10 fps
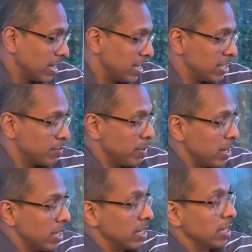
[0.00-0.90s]
is
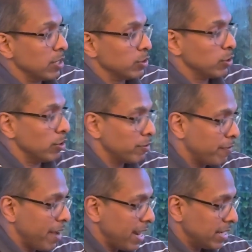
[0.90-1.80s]
my good old
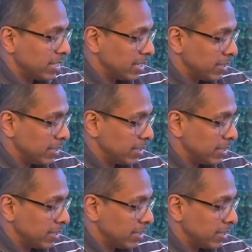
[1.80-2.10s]
friend